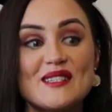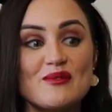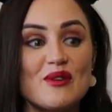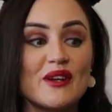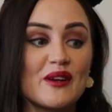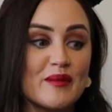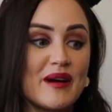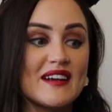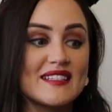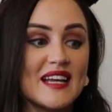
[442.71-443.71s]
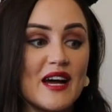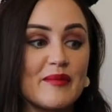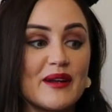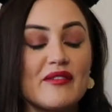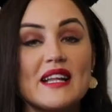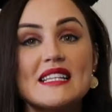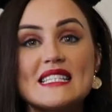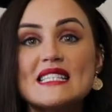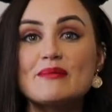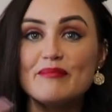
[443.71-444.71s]
is walking on the Pirates of the Caribbean ride, the
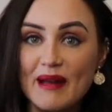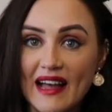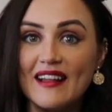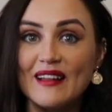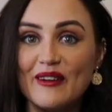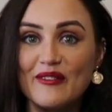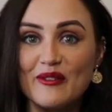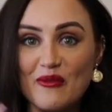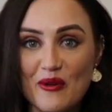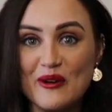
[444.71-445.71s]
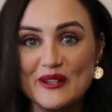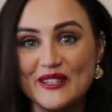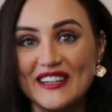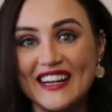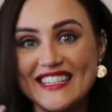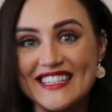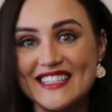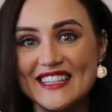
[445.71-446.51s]
smell of the water and